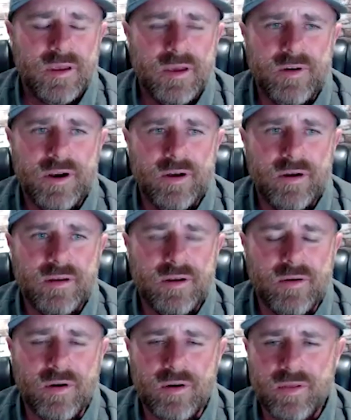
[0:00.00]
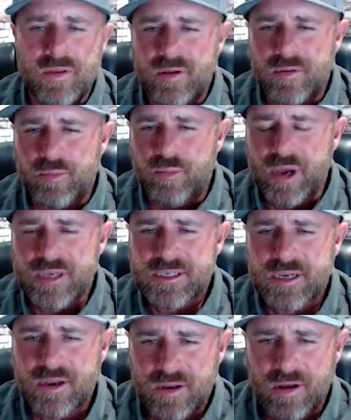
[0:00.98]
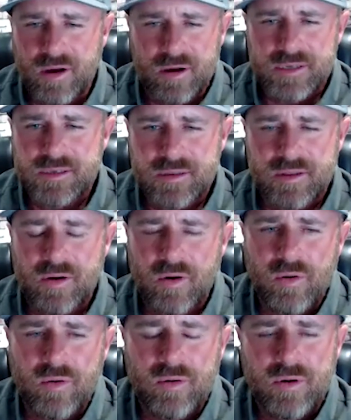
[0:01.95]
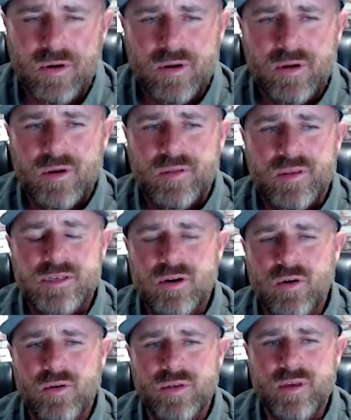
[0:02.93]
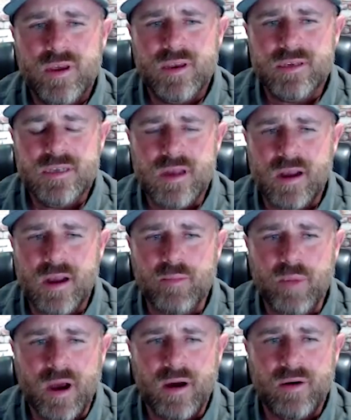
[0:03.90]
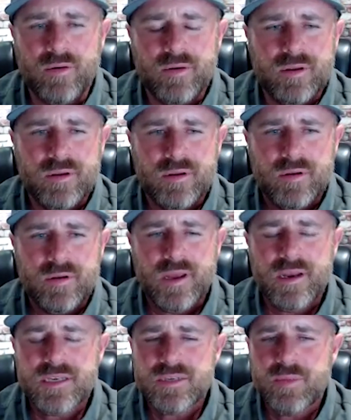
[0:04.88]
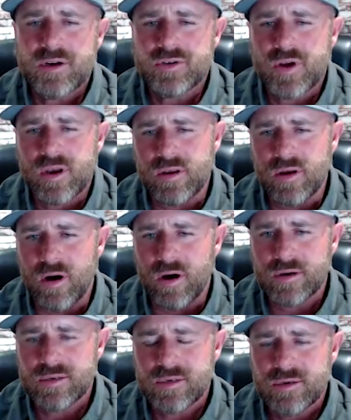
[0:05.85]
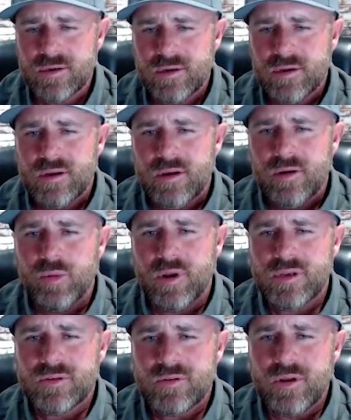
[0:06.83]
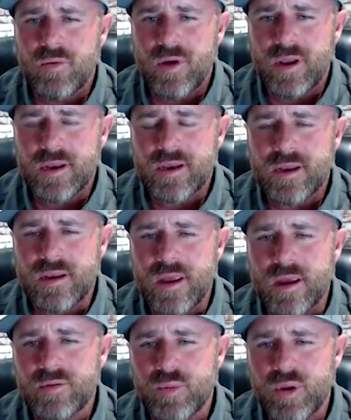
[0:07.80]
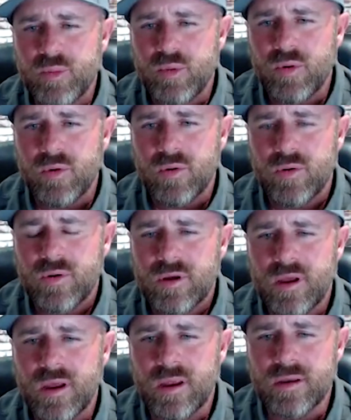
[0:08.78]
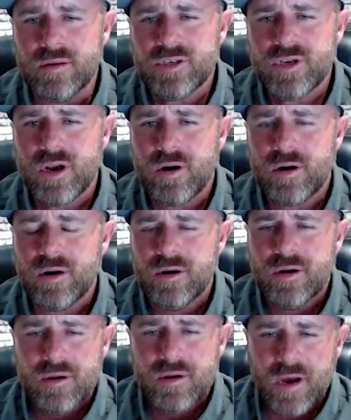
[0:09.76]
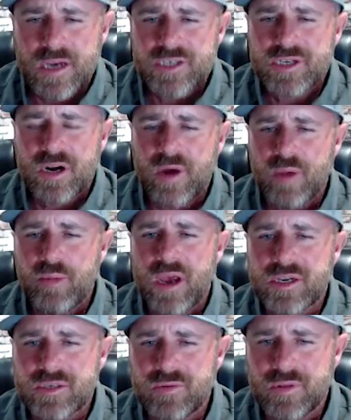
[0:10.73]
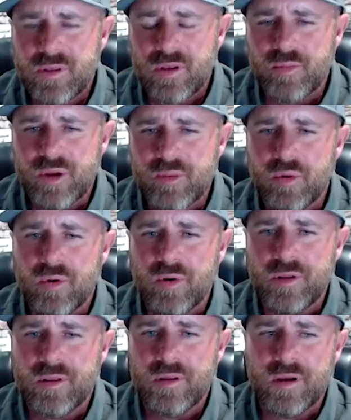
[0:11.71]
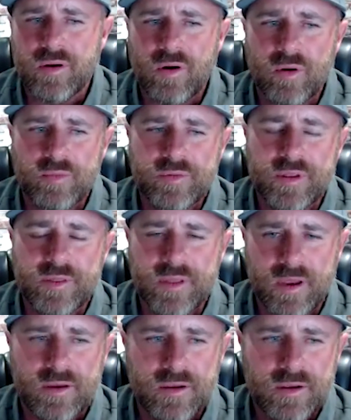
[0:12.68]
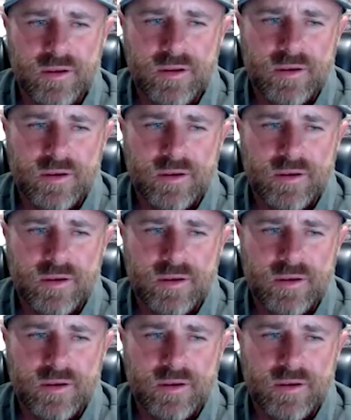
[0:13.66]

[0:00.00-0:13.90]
give our little best gun dogs this whole thing is not about it is about training dogs, but it's really a way to connect with people and share. I share my passion with other people and hope that they